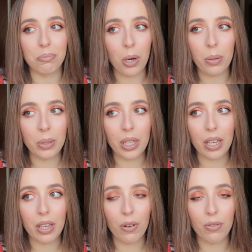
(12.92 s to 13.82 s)

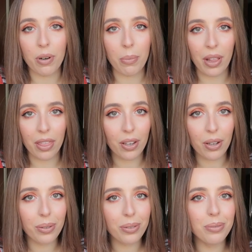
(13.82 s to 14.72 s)
probably over a month
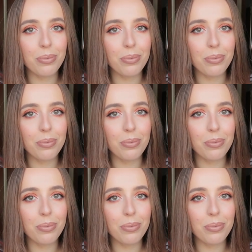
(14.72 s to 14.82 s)
ago.